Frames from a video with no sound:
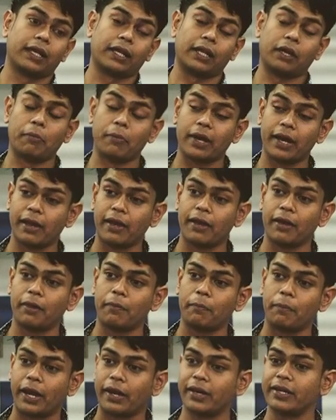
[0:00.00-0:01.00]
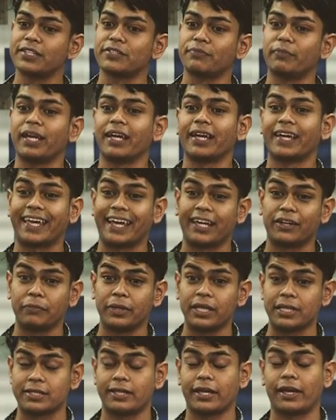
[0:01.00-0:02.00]
Now, my parents being
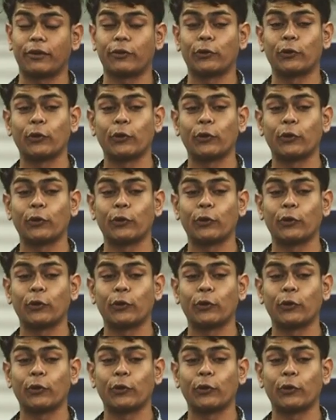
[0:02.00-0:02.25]
academics, they had